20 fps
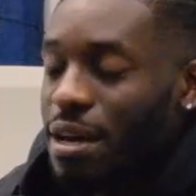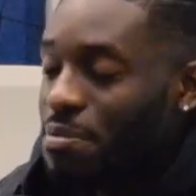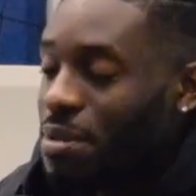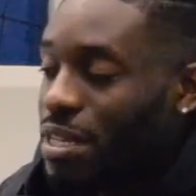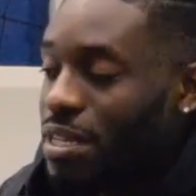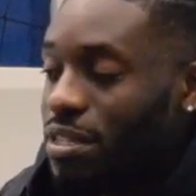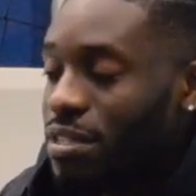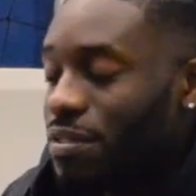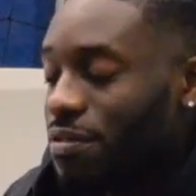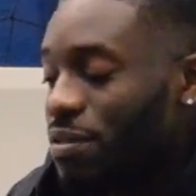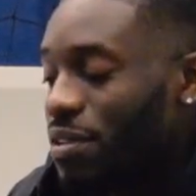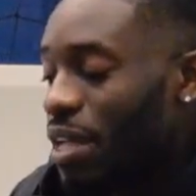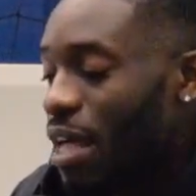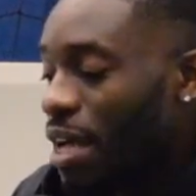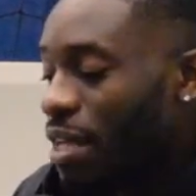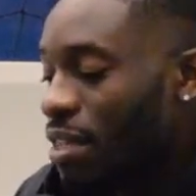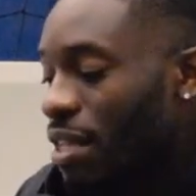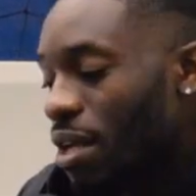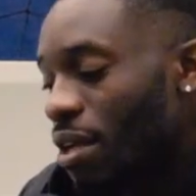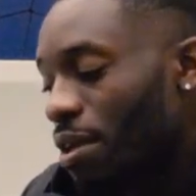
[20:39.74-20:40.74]
I mean,
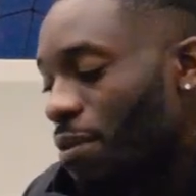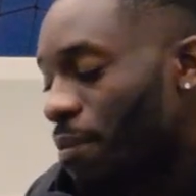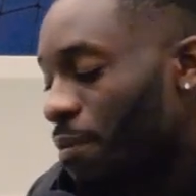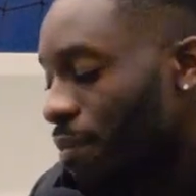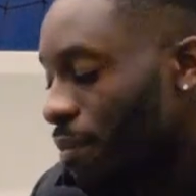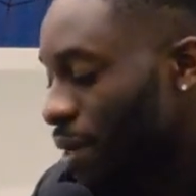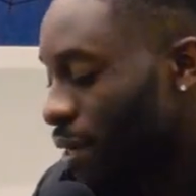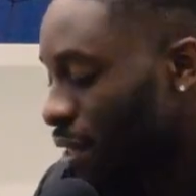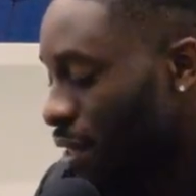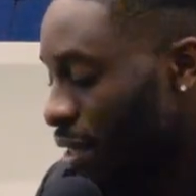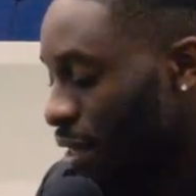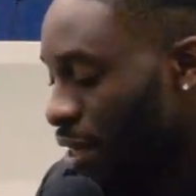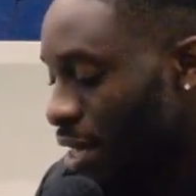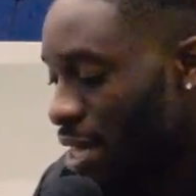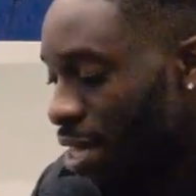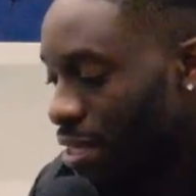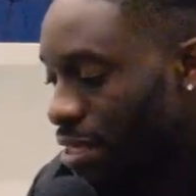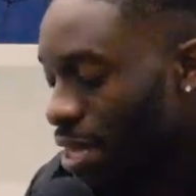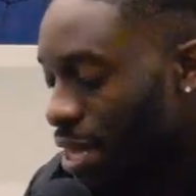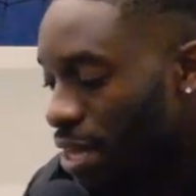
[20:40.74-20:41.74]
one of the
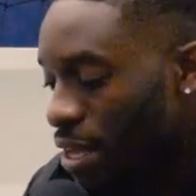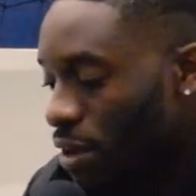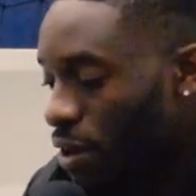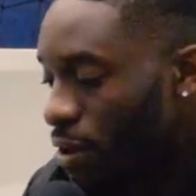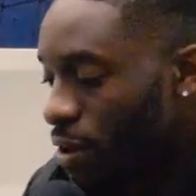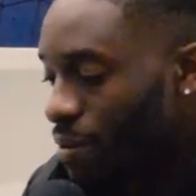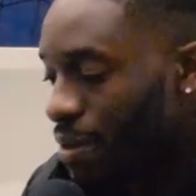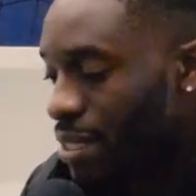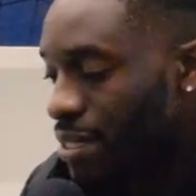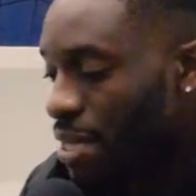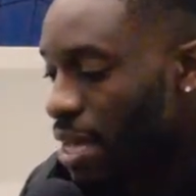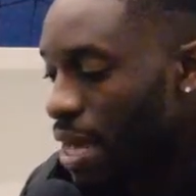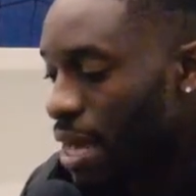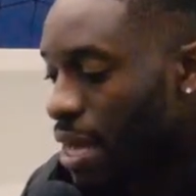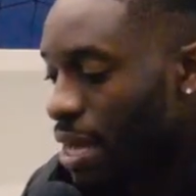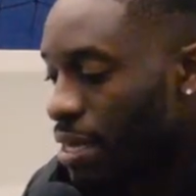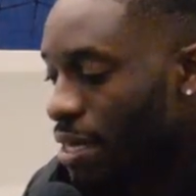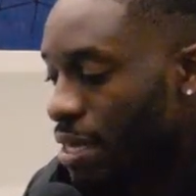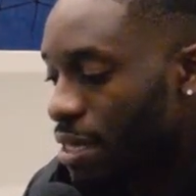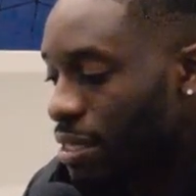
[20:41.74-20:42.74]
things that he always
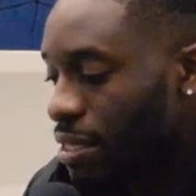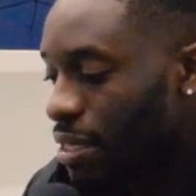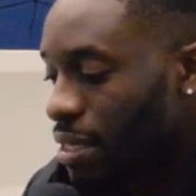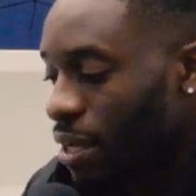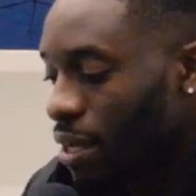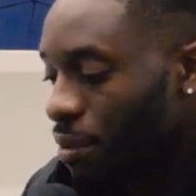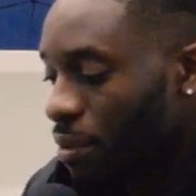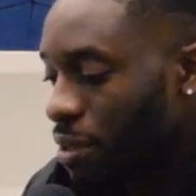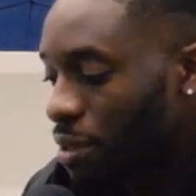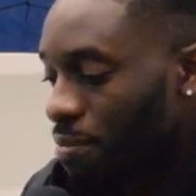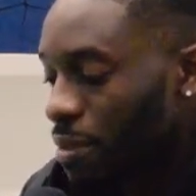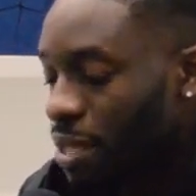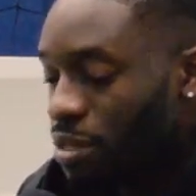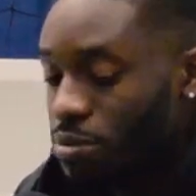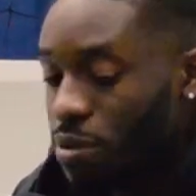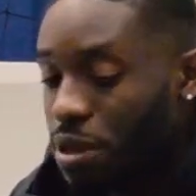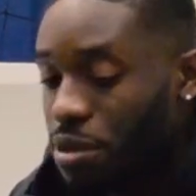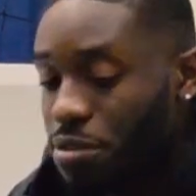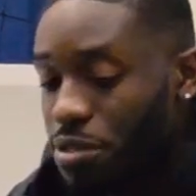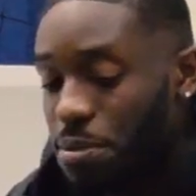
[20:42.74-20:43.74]
had and stuck with him, that's
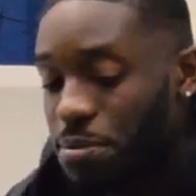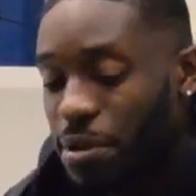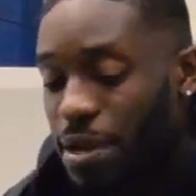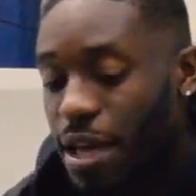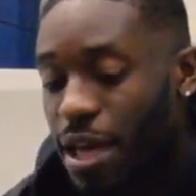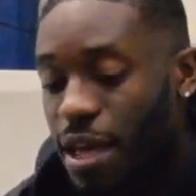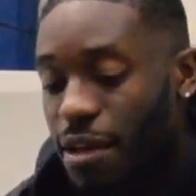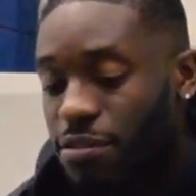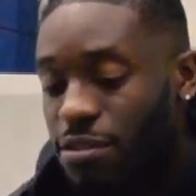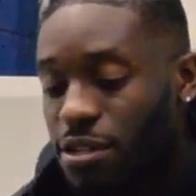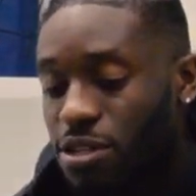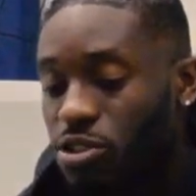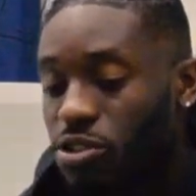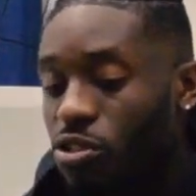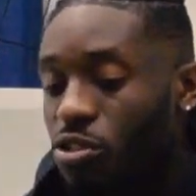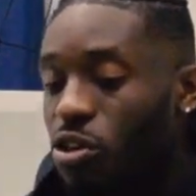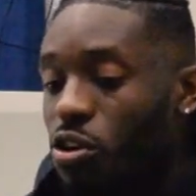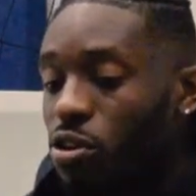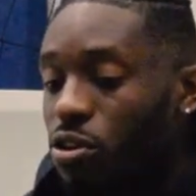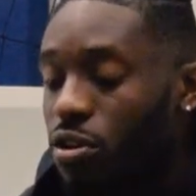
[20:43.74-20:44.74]
why he was able to have such a
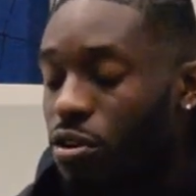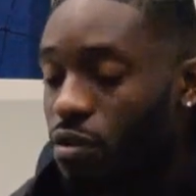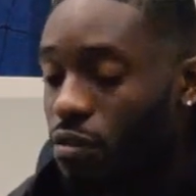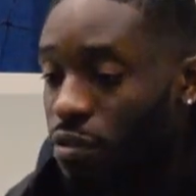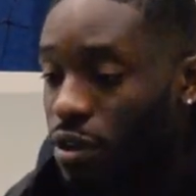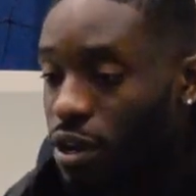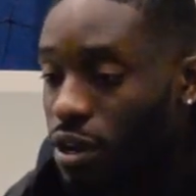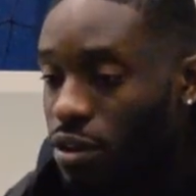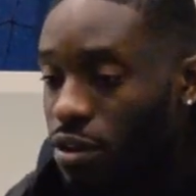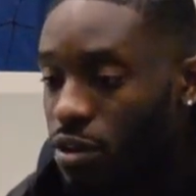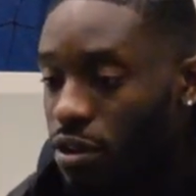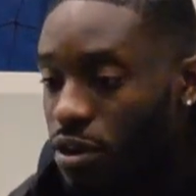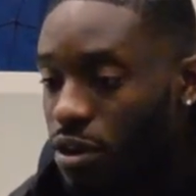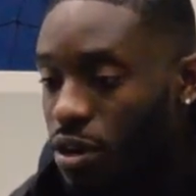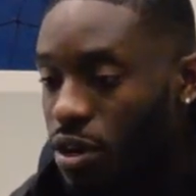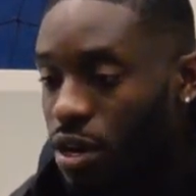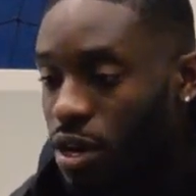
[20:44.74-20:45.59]
long career